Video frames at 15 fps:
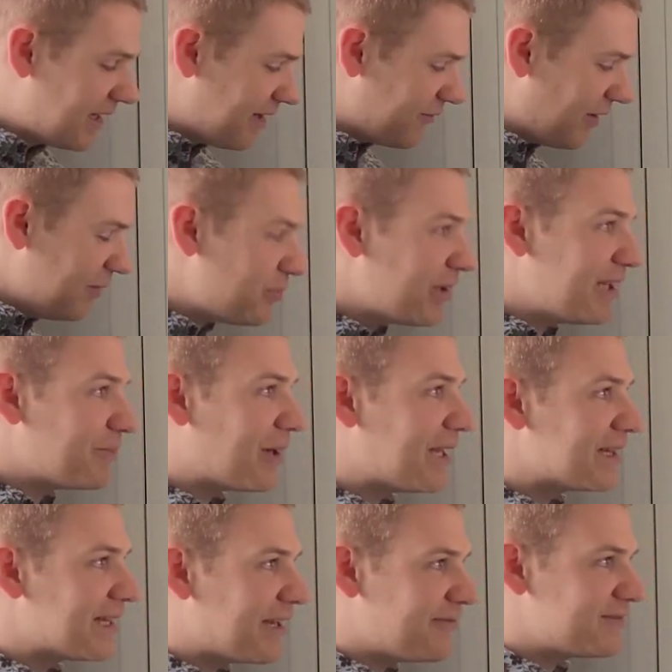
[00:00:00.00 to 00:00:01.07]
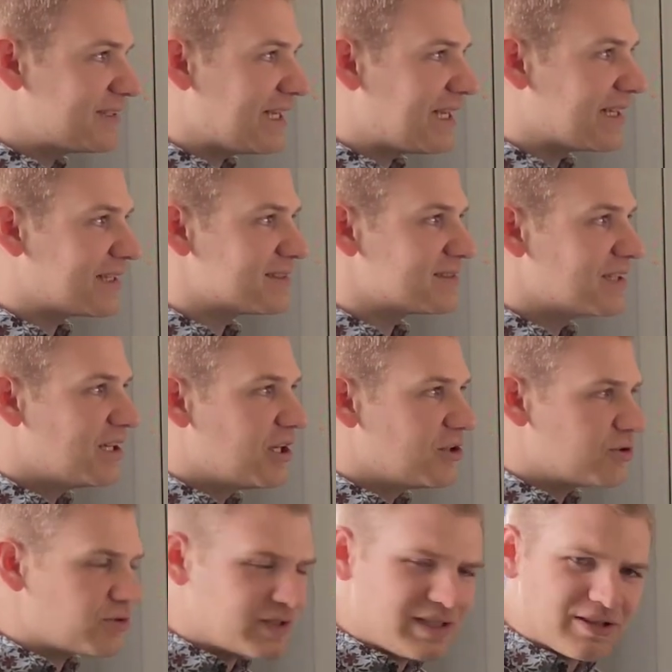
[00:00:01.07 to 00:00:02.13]
If I play my left hand,
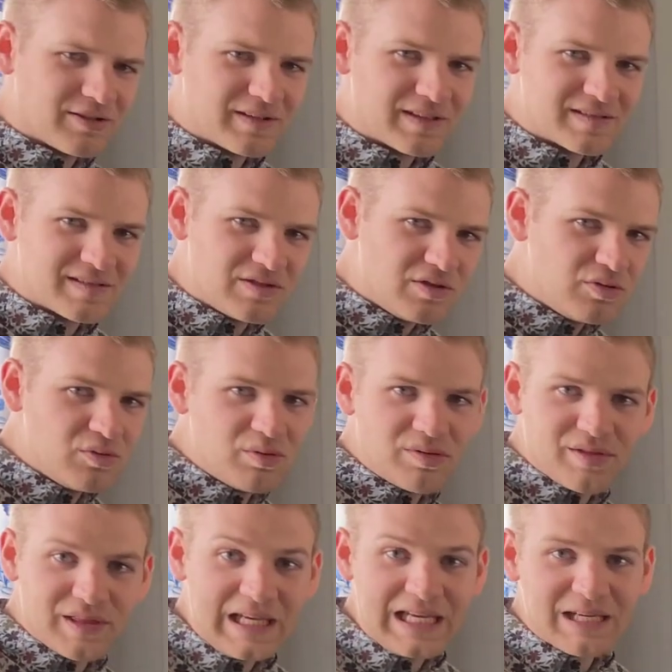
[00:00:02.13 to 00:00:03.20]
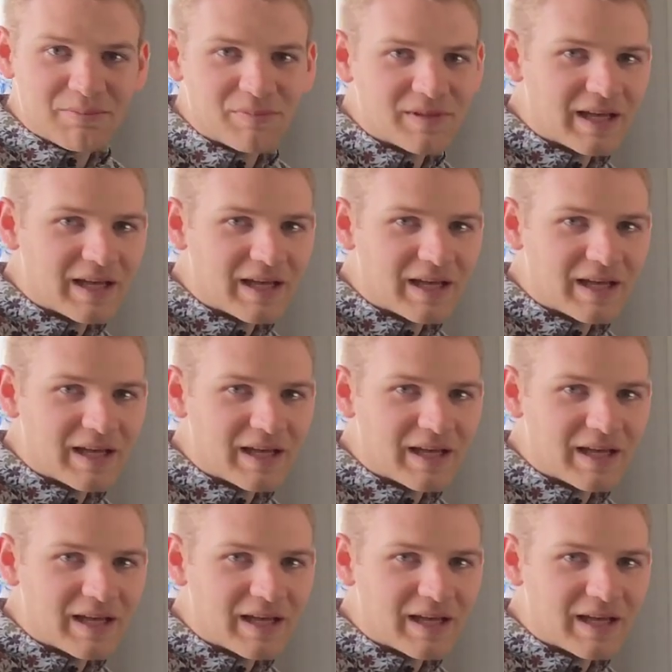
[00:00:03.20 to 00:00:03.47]
you'll hear this new theme